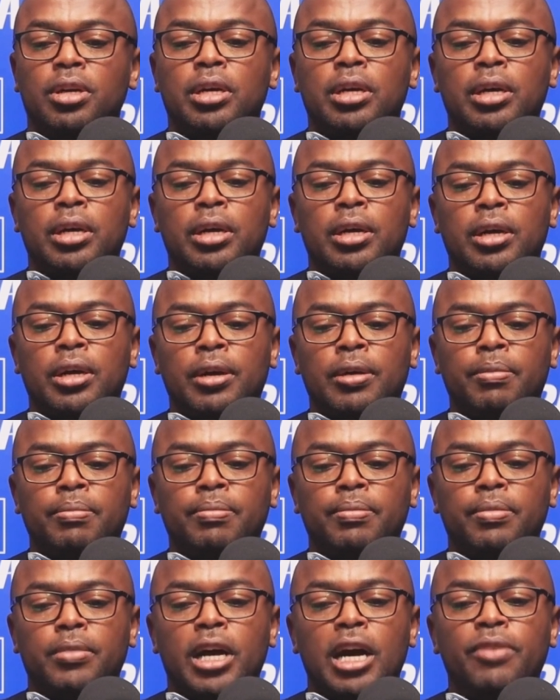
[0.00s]

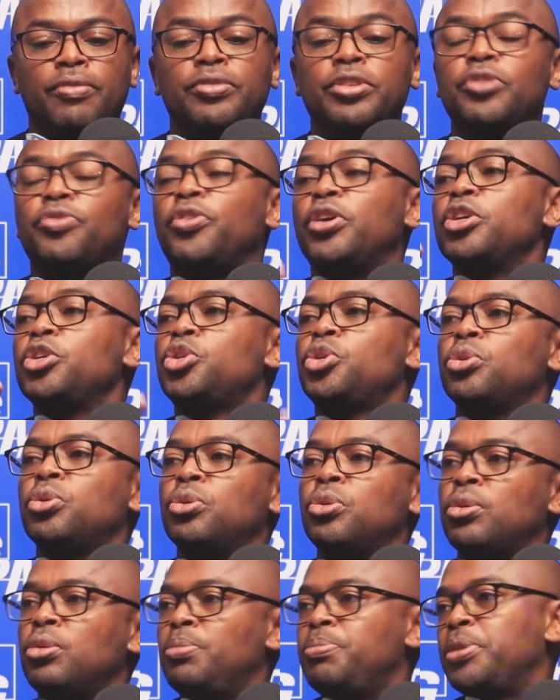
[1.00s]
have
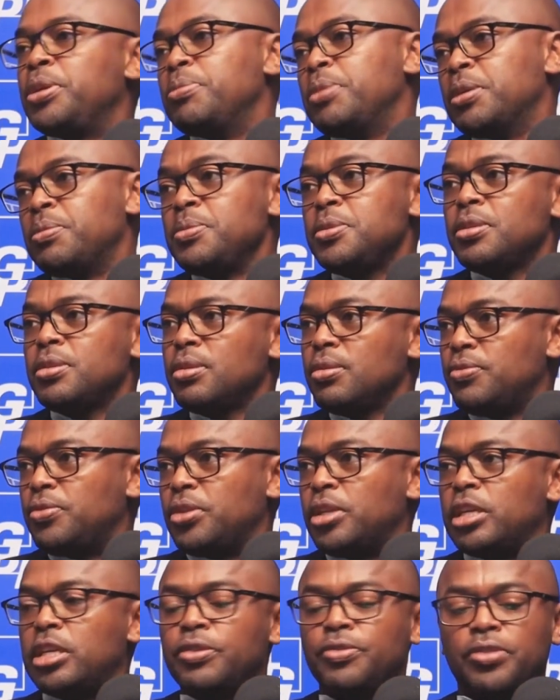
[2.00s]
differential premiums
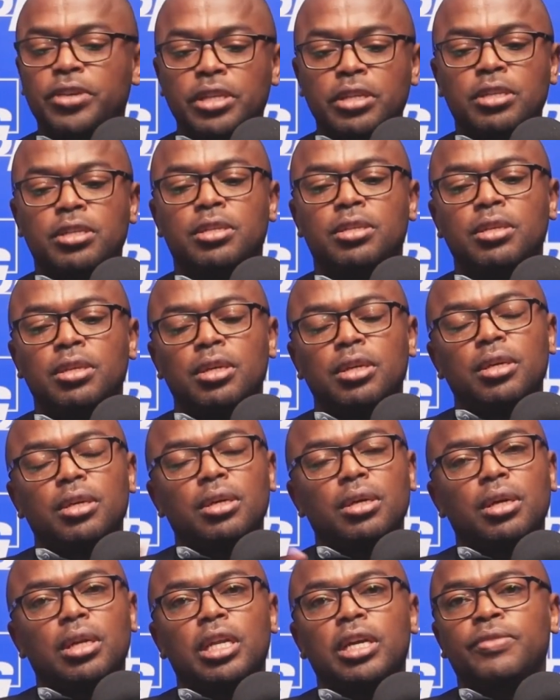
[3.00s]
for the different
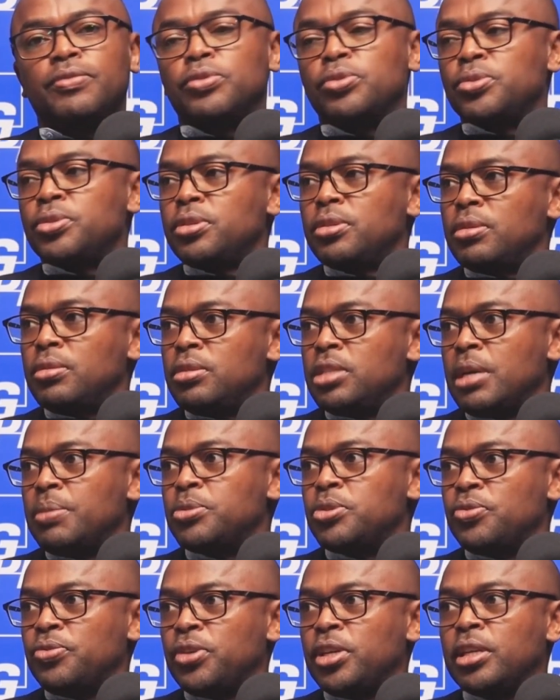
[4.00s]
levels in
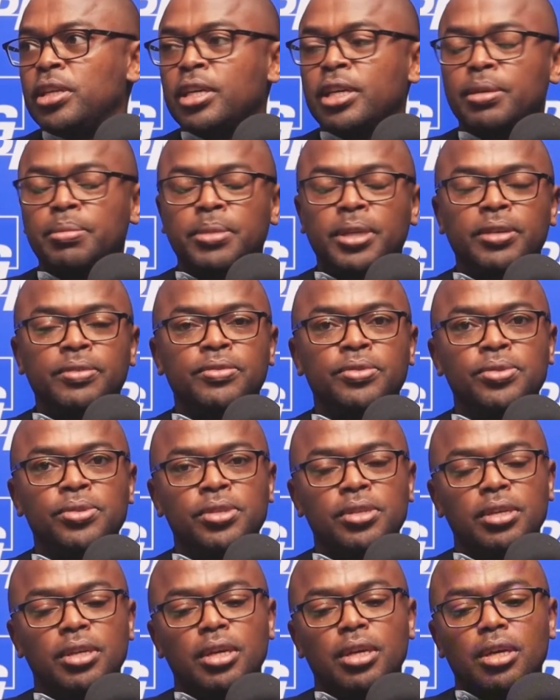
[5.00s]
terms of income
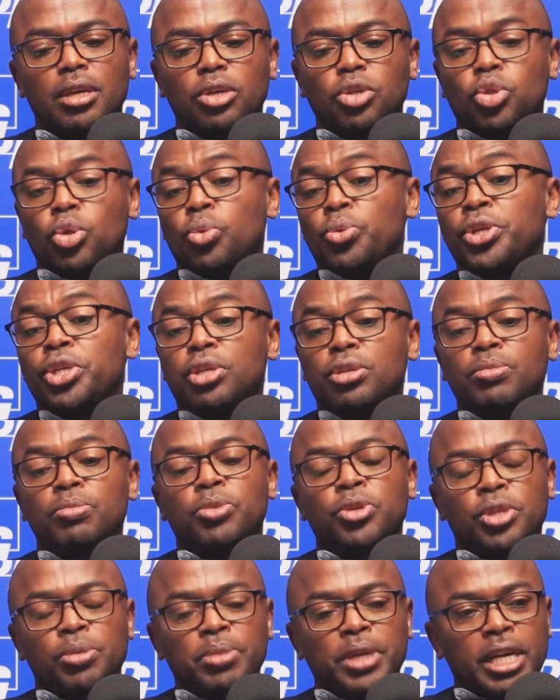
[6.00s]
levels. So
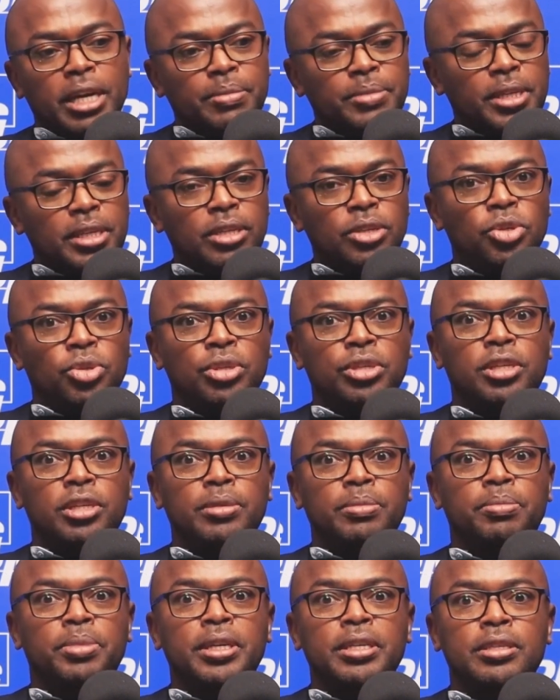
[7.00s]
which becomes an
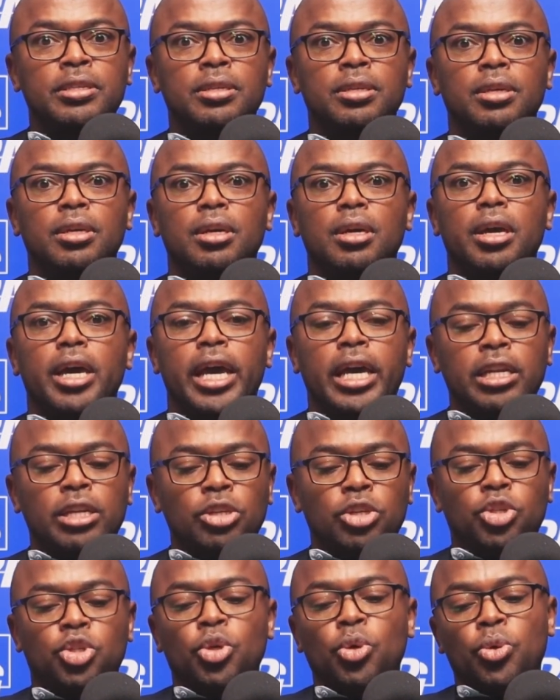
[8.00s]
interesting piece.
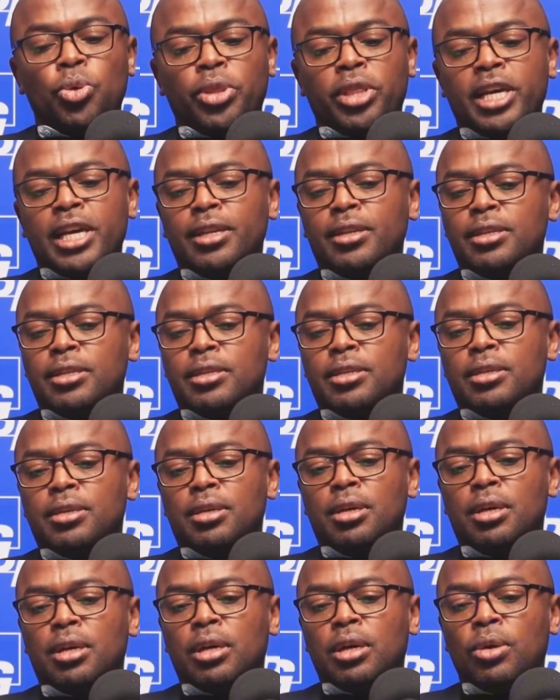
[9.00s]
And so that
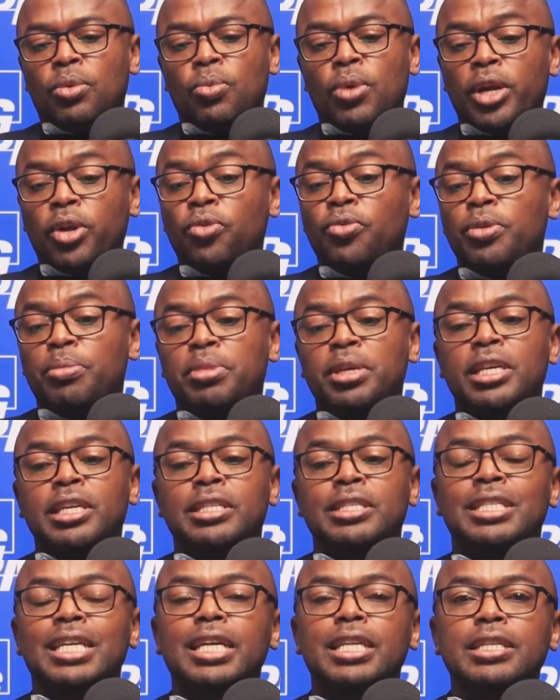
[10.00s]
one of the
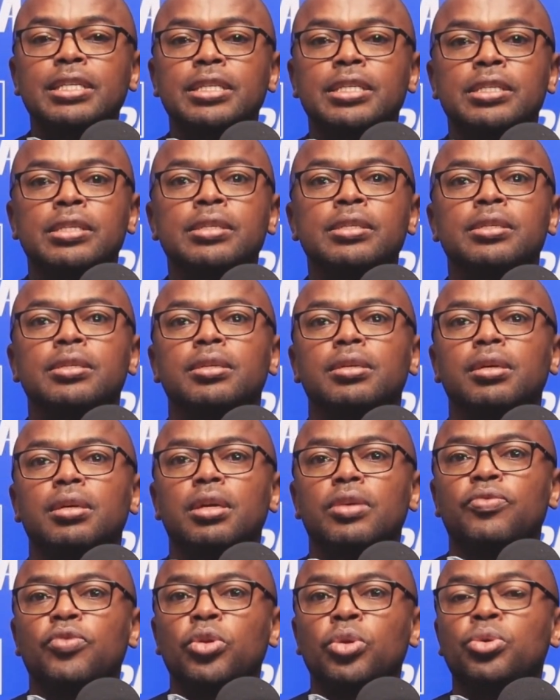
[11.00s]
biggest challenges,
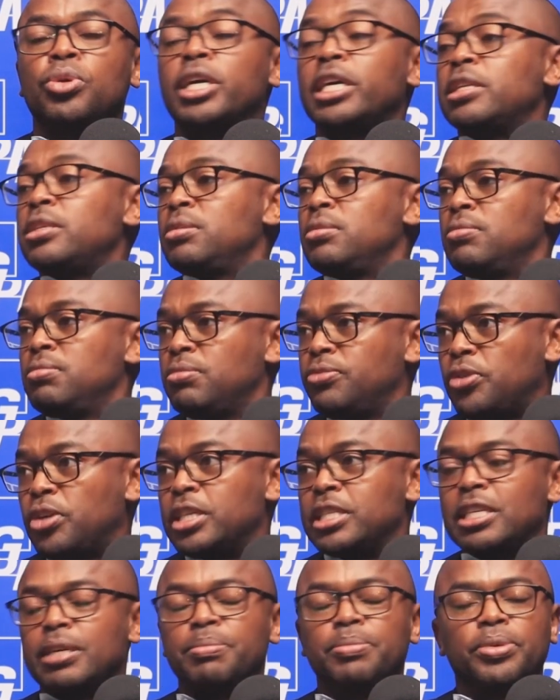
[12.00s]
if you look at,
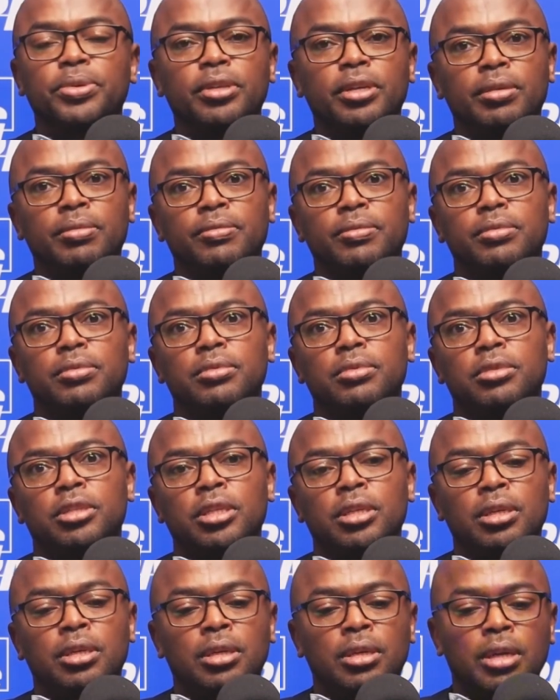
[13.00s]
for example,
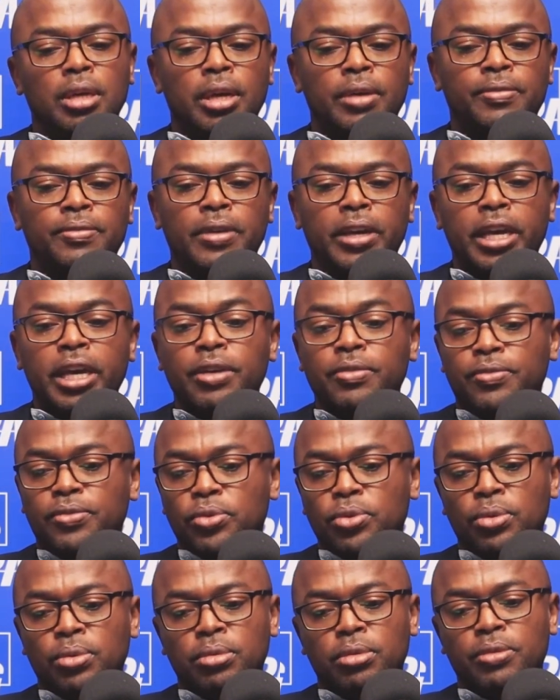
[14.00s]
the
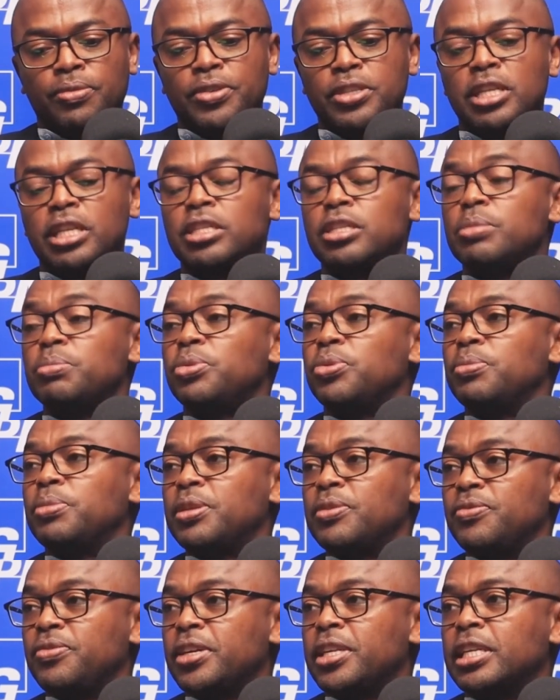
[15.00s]
FIF or the Facility
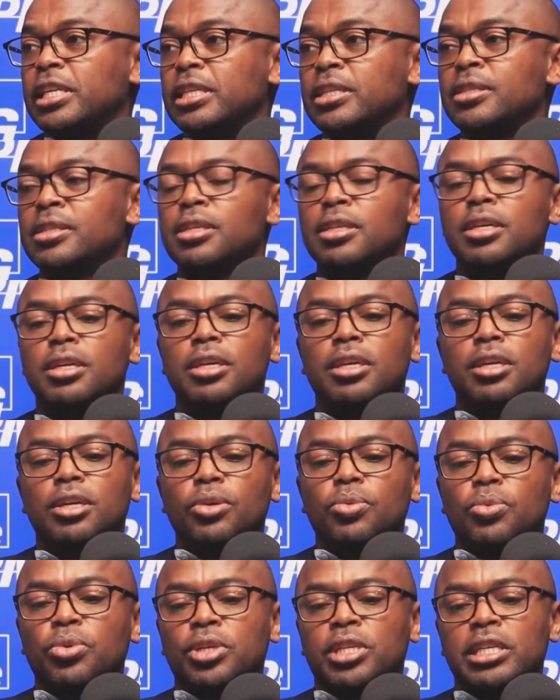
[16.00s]
Improvement Funding,
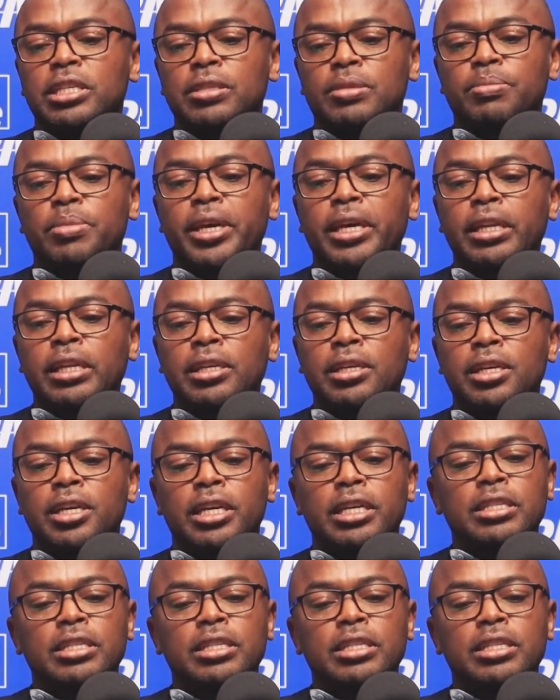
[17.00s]
what has been